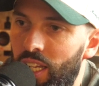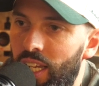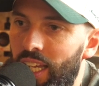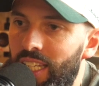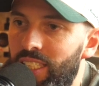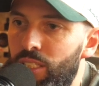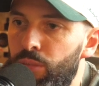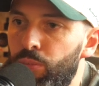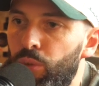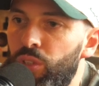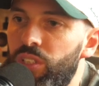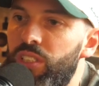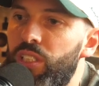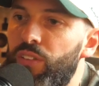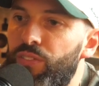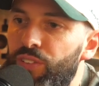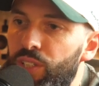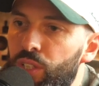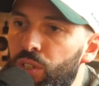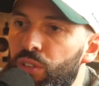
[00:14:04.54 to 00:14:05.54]
It's more
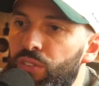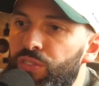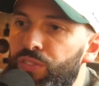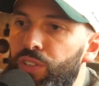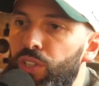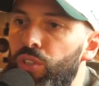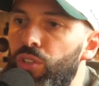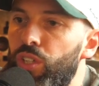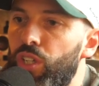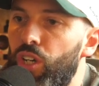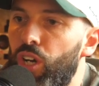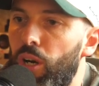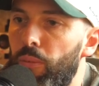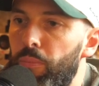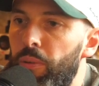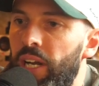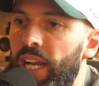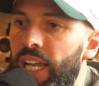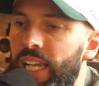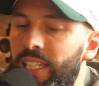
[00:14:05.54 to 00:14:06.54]
difficult for you to
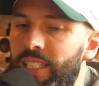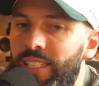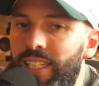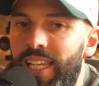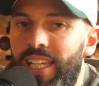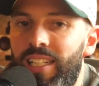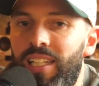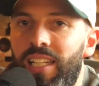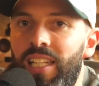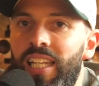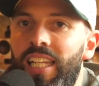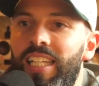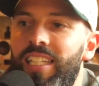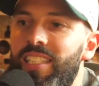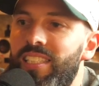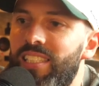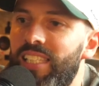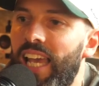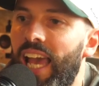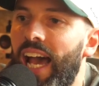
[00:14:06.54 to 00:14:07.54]
comprehend. It
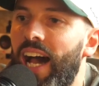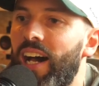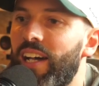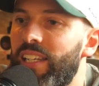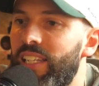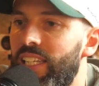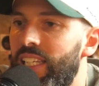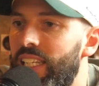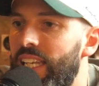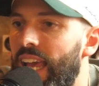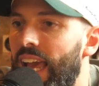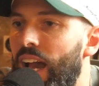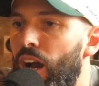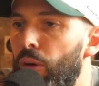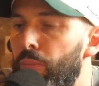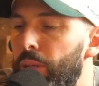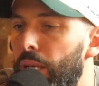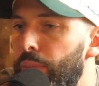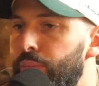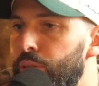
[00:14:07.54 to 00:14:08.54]
leaks out in how
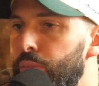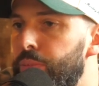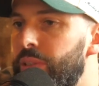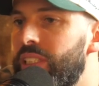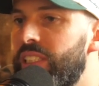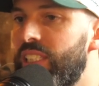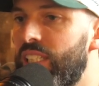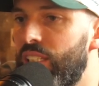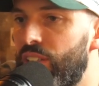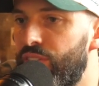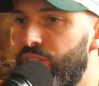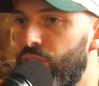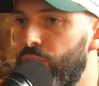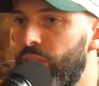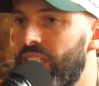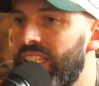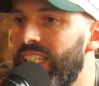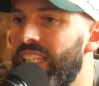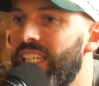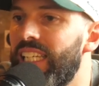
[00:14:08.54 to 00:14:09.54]
people perceive you.
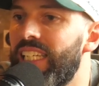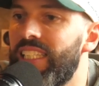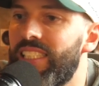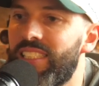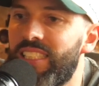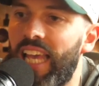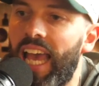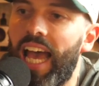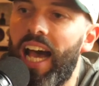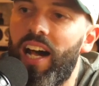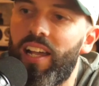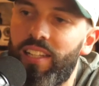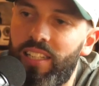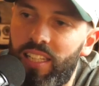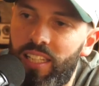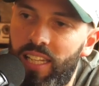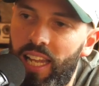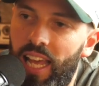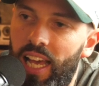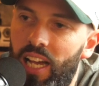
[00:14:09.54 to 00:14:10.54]
It leaks out
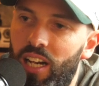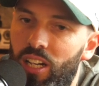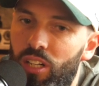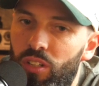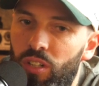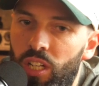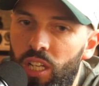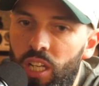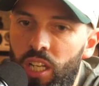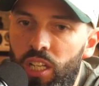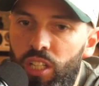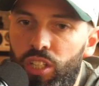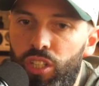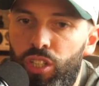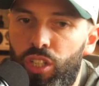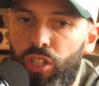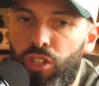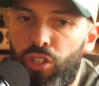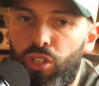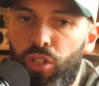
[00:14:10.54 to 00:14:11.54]
in how, you
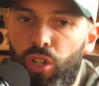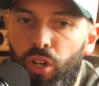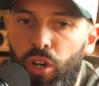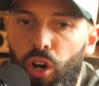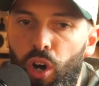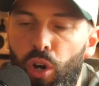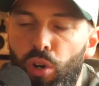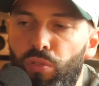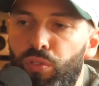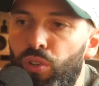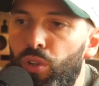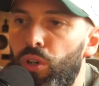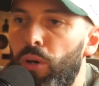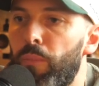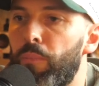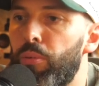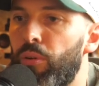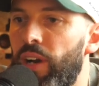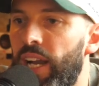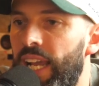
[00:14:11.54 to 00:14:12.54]
know, your overall
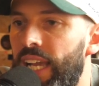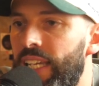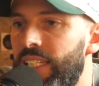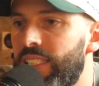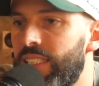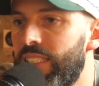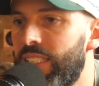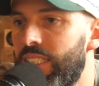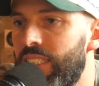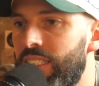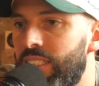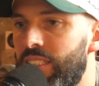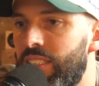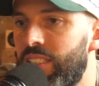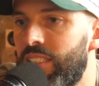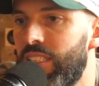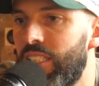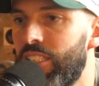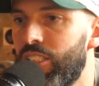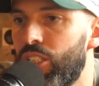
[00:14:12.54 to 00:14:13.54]
brand is
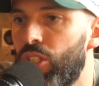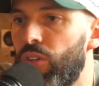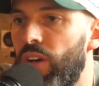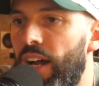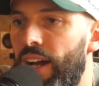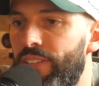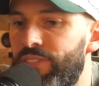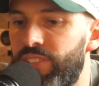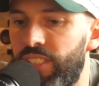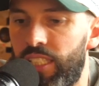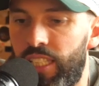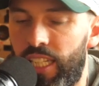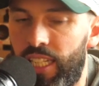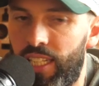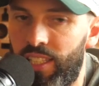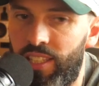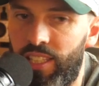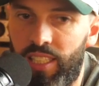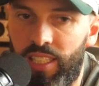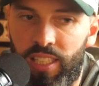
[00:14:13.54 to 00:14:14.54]
crafted. And I
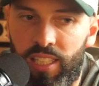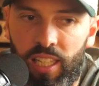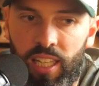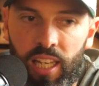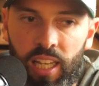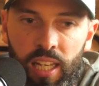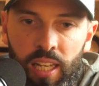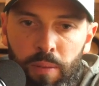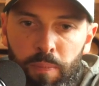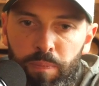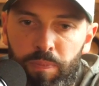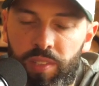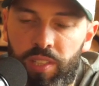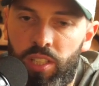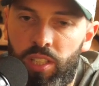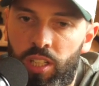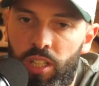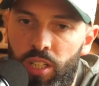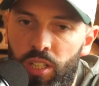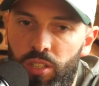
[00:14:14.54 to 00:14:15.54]
think, you
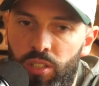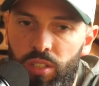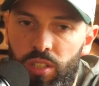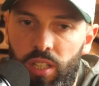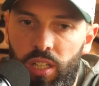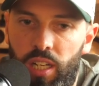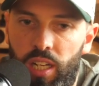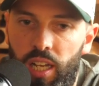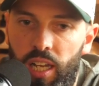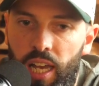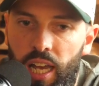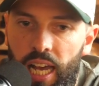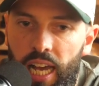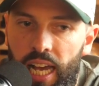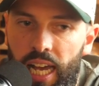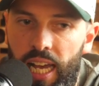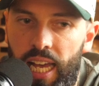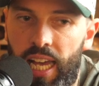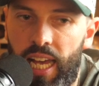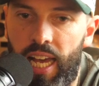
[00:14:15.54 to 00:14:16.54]
know,
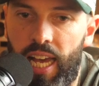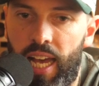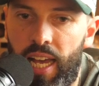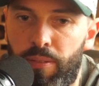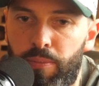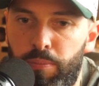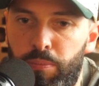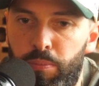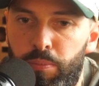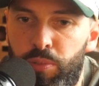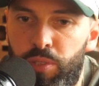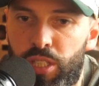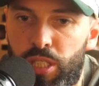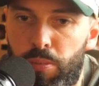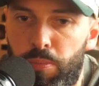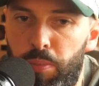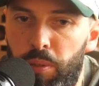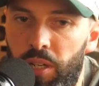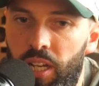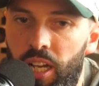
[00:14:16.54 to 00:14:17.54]
I'm just
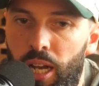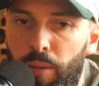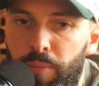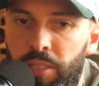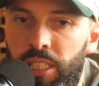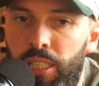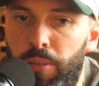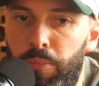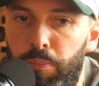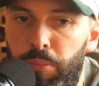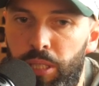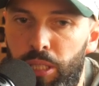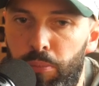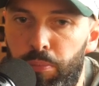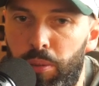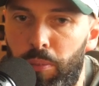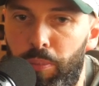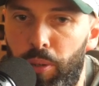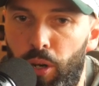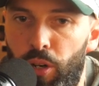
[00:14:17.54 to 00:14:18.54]
becoming a big
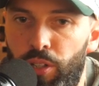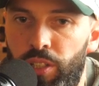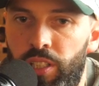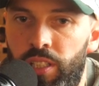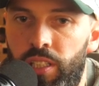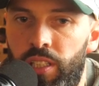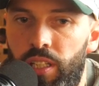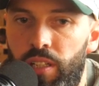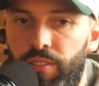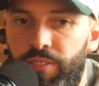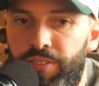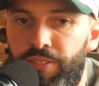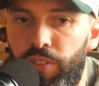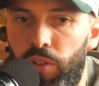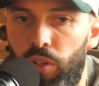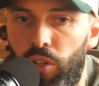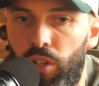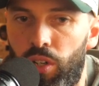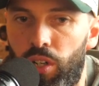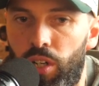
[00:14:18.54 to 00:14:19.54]
proponent
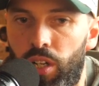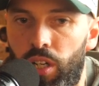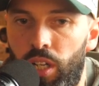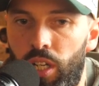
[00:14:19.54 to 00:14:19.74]
for